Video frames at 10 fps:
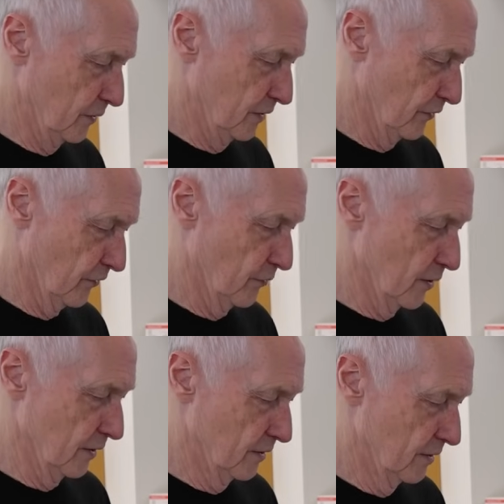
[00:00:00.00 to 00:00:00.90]
was the other
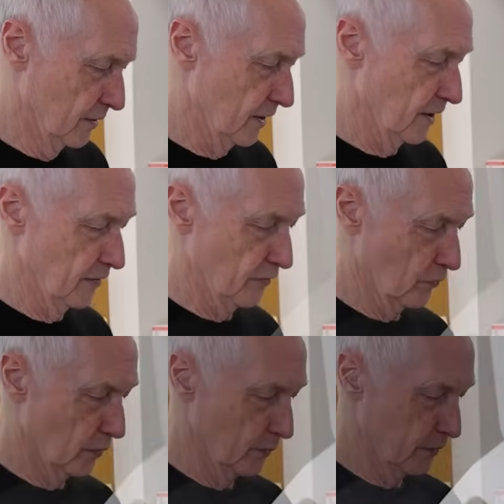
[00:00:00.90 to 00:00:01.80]
one? Yeah, the
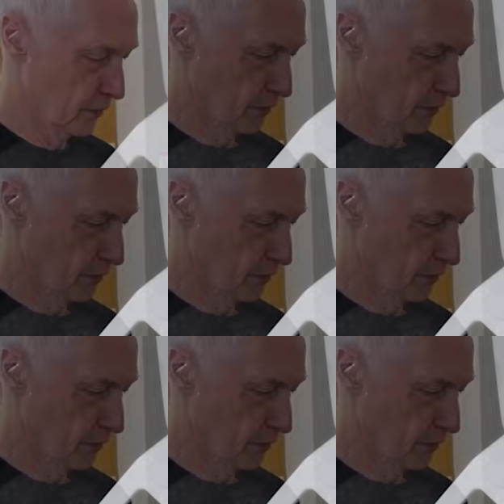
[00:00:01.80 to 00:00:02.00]
other one was